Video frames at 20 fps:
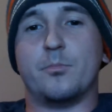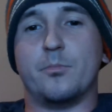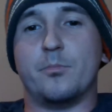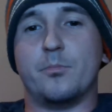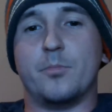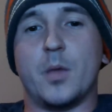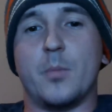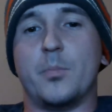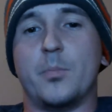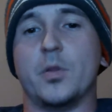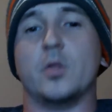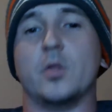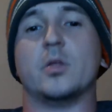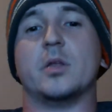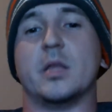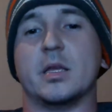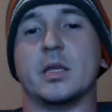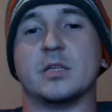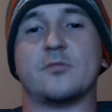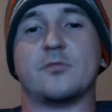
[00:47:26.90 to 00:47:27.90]

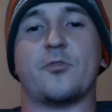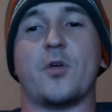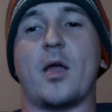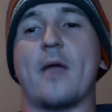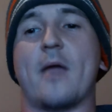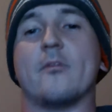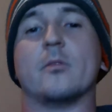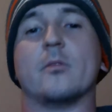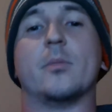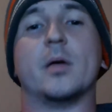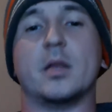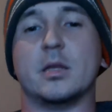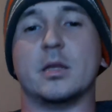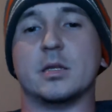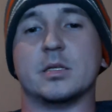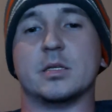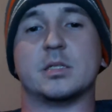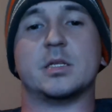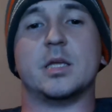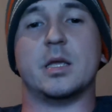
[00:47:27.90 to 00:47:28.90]
abilities for everybody
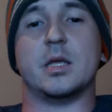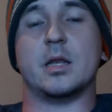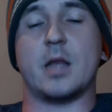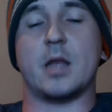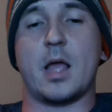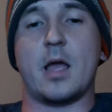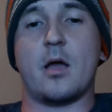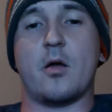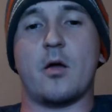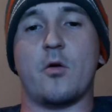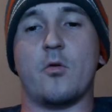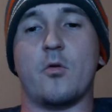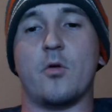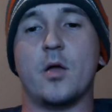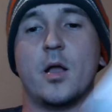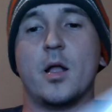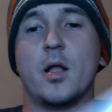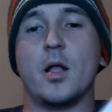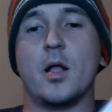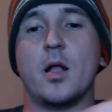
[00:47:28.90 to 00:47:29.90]
to see now,
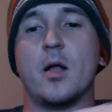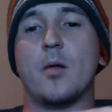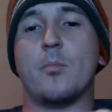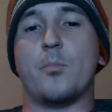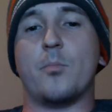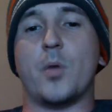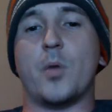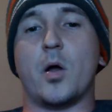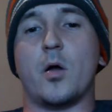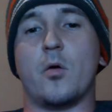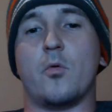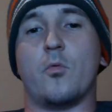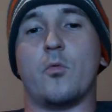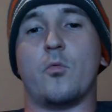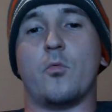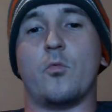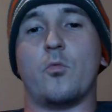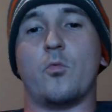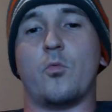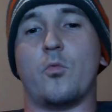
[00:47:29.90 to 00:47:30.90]
but
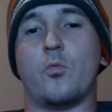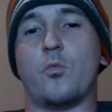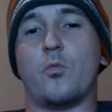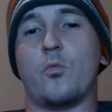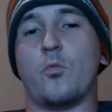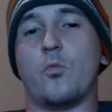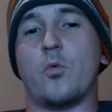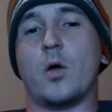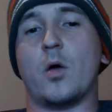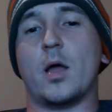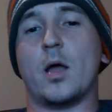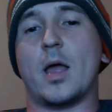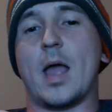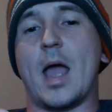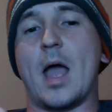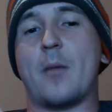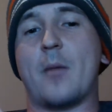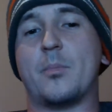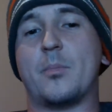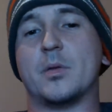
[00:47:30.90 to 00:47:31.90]
what
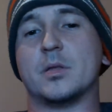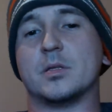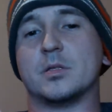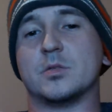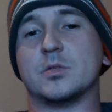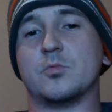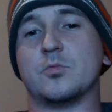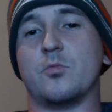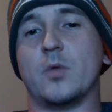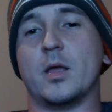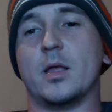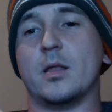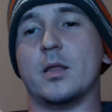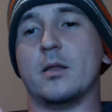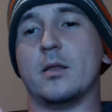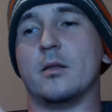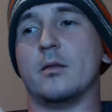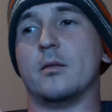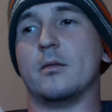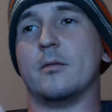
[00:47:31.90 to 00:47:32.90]
happens
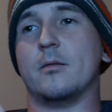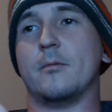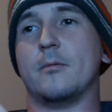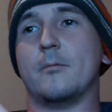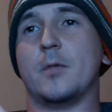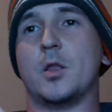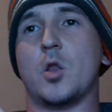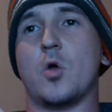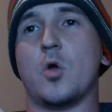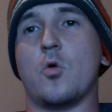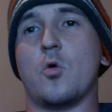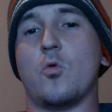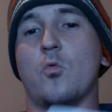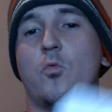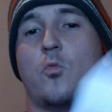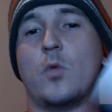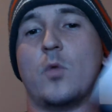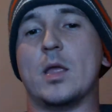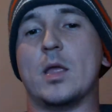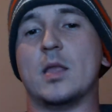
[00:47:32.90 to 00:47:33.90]
when
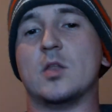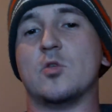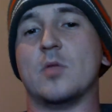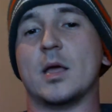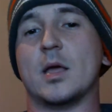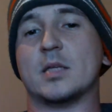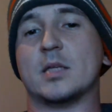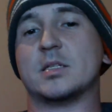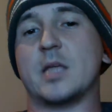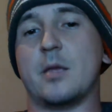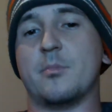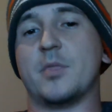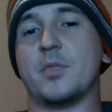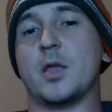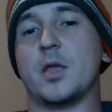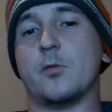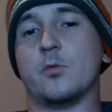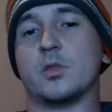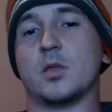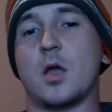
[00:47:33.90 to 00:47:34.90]
we do that same
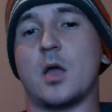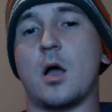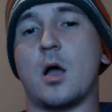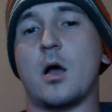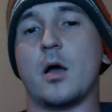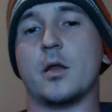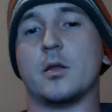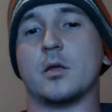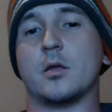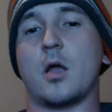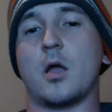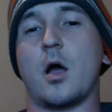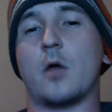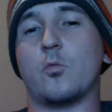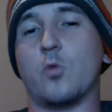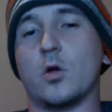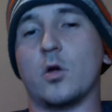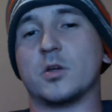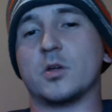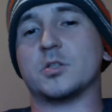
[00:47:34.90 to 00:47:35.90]
thing with God, and God
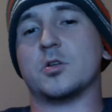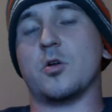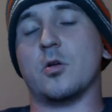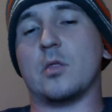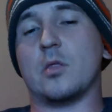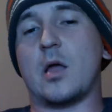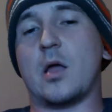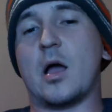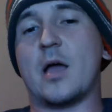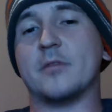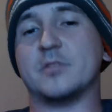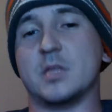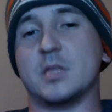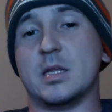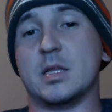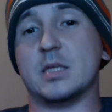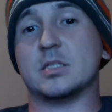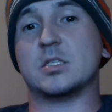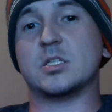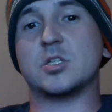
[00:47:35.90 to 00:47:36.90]
works in our lives, and
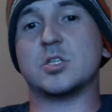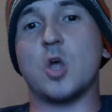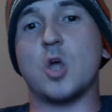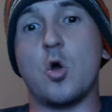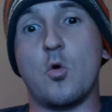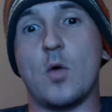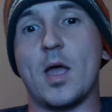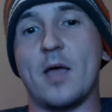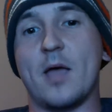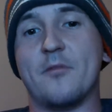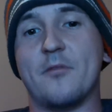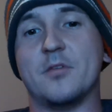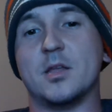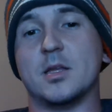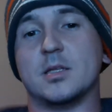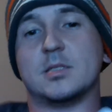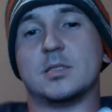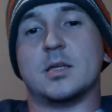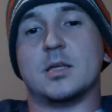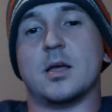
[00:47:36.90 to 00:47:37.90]
he's so
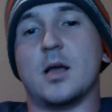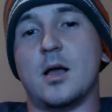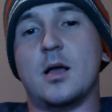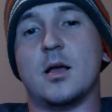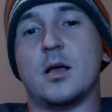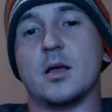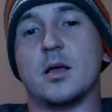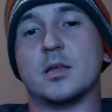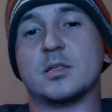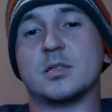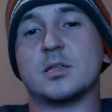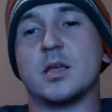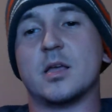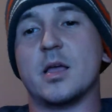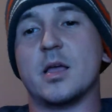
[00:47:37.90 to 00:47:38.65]
evident to us